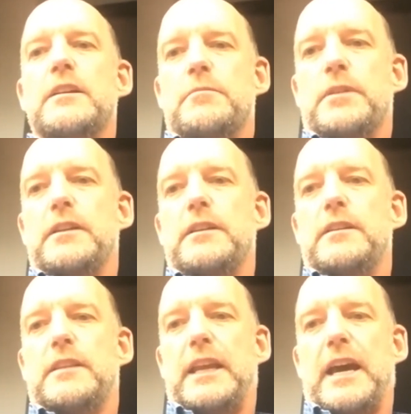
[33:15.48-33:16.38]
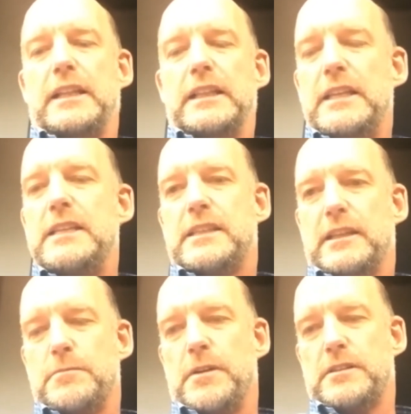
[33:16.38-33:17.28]
but they got at least
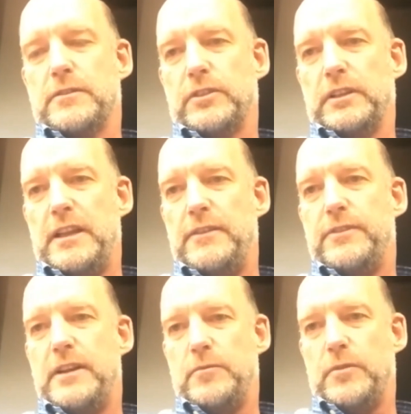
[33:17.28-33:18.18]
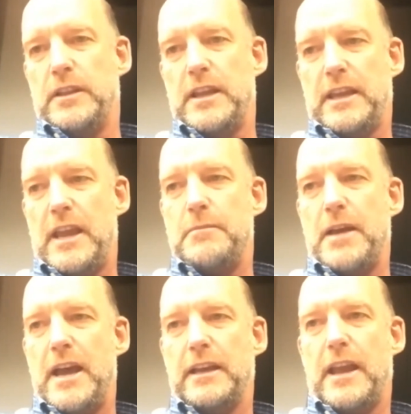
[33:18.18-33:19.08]
6 months of relief. And when they came
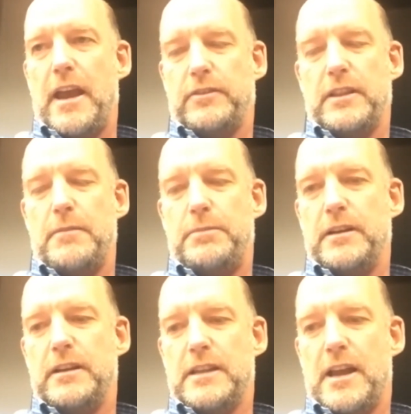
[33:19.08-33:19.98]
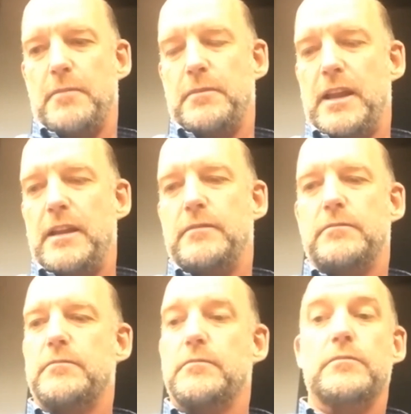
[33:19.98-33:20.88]
back after that period of time, they
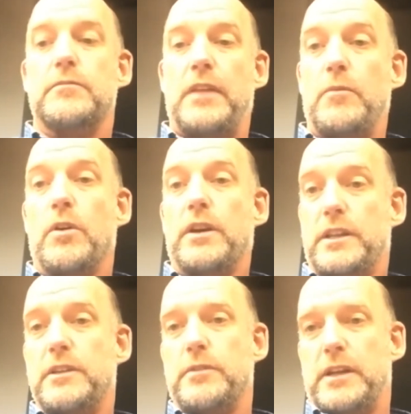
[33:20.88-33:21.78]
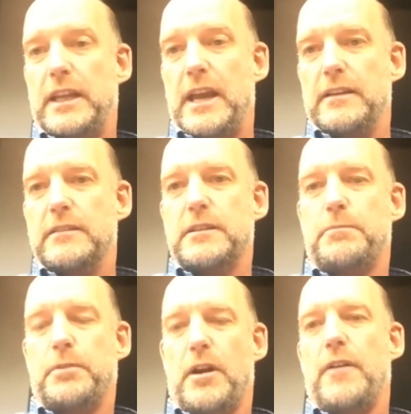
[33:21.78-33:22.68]
wanted to do it again to
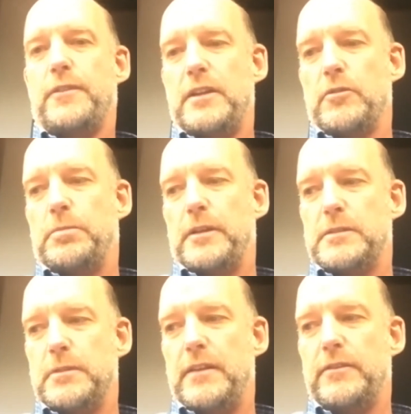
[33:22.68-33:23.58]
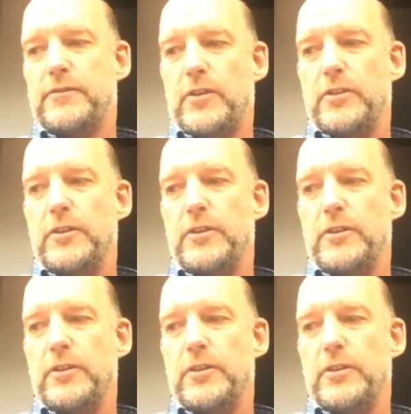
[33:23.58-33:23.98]
put off a knee replacement even further.